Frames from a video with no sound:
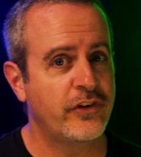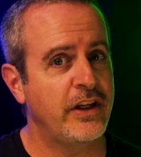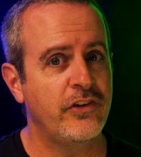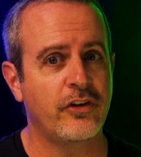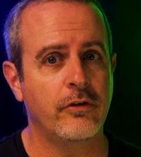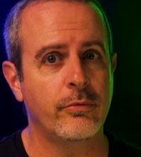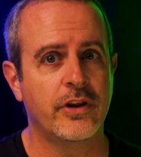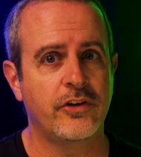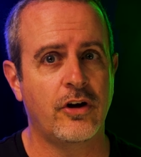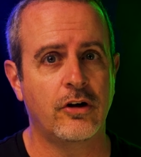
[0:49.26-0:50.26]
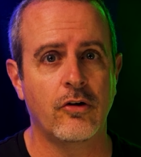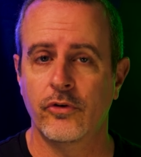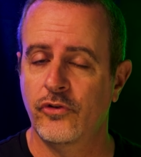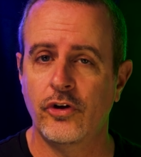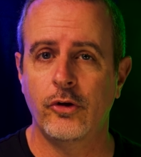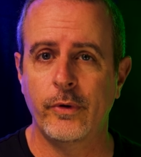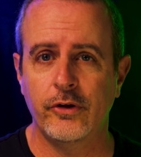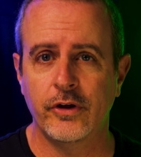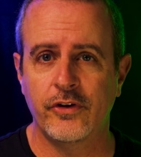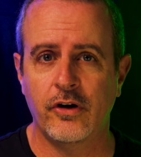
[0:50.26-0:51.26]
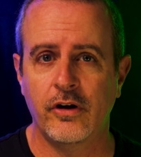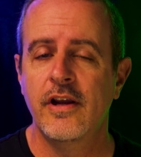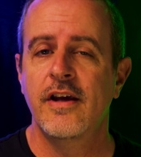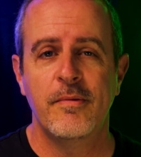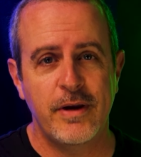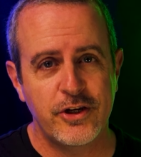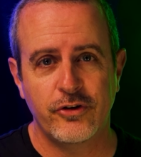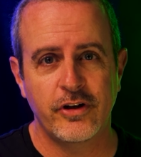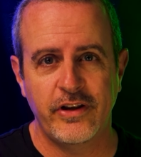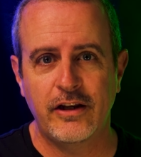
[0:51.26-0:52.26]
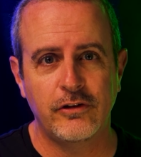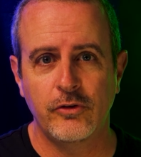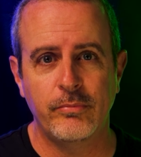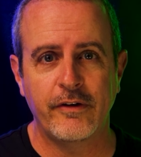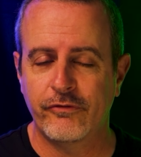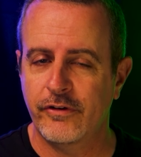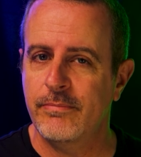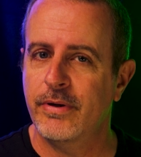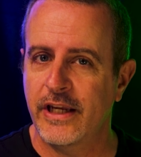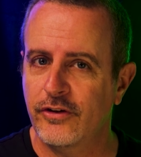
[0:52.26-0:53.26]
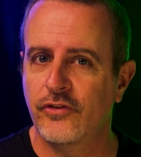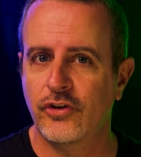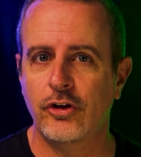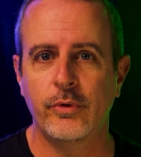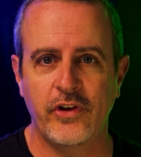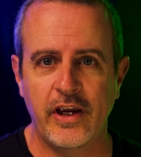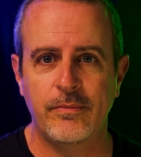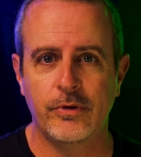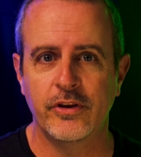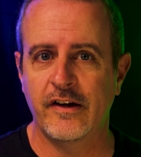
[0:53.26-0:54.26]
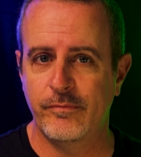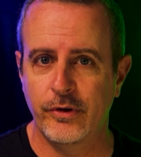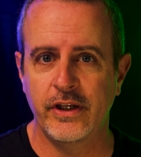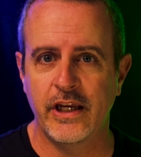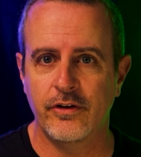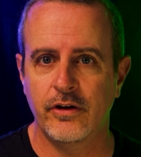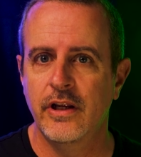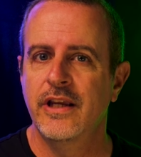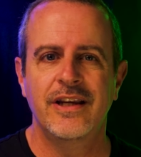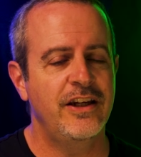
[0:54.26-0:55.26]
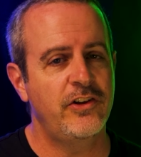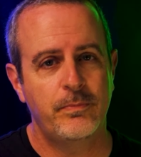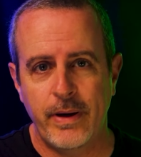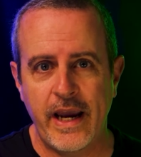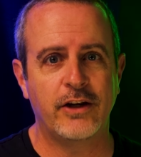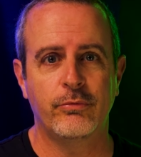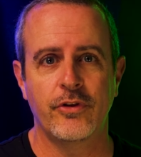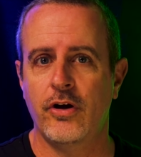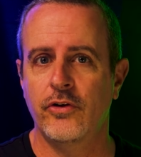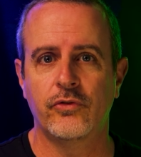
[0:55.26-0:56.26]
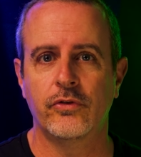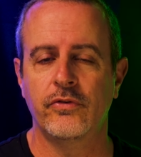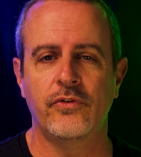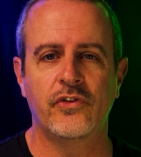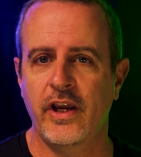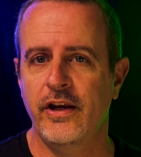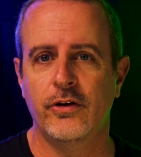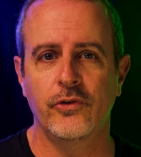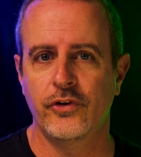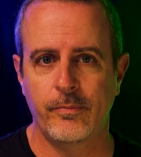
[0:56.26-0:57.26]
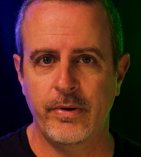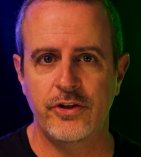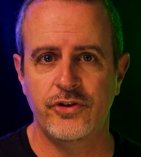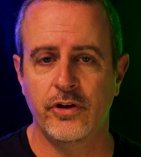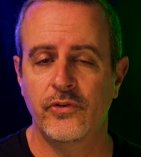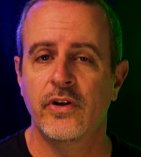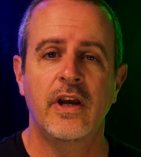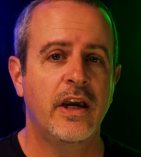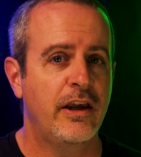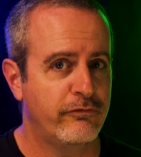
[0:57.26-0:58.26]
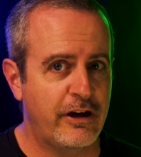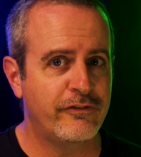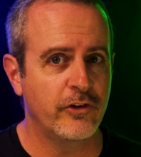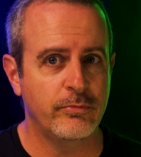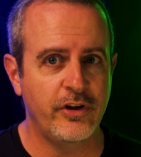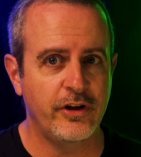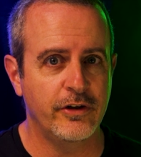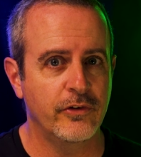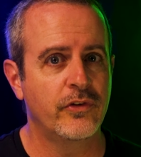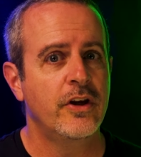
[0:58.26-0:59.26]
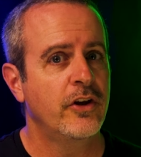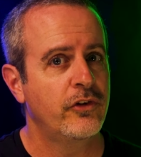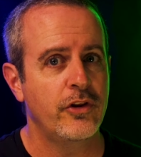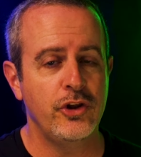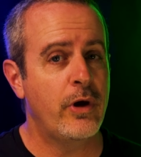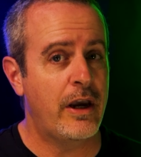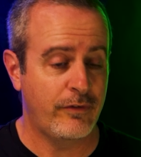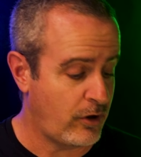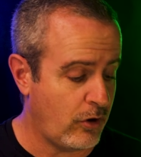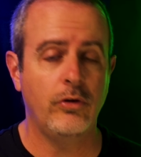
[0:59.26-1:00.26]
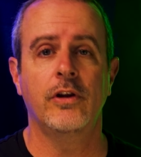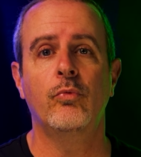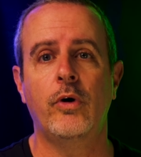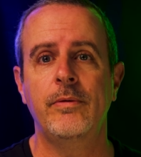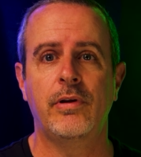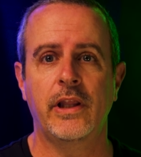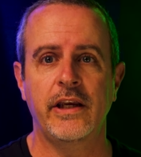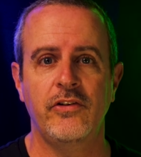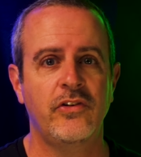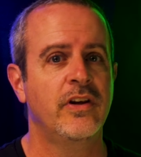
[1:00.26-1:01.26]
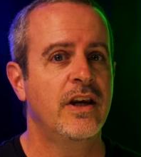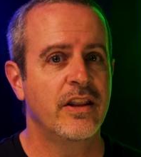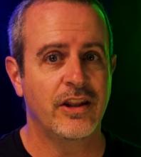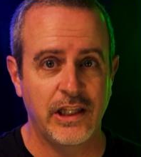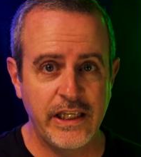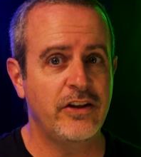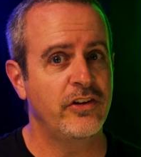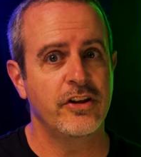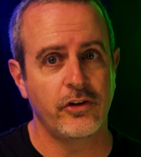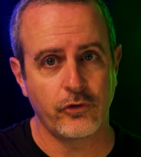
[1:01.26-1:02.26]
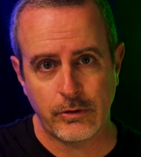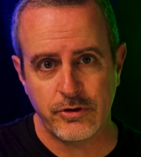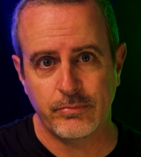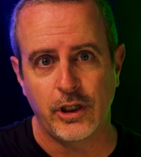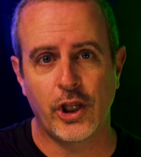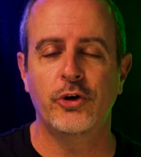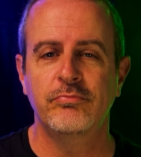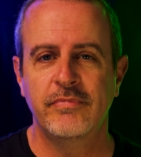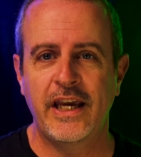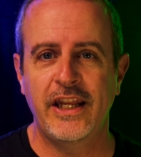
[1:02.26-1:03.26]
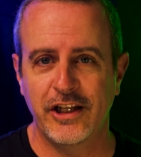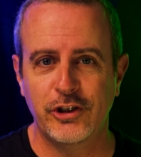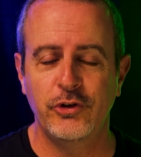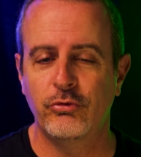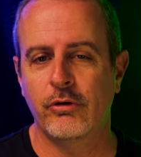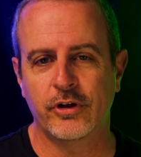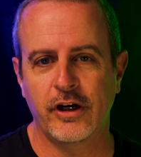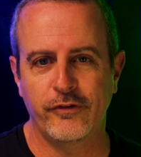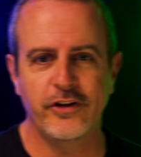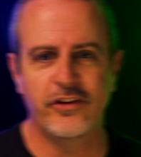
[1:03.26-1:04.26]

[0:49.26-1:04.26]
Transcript: getting started with guitar or soloing on guitar, make sure to download my free beginner soloist handbook that I've put together. It's packed with all sorts of scales and arpeggios and reference materials so that you have it all in one place. The link is in the description below, and it includes what we're covering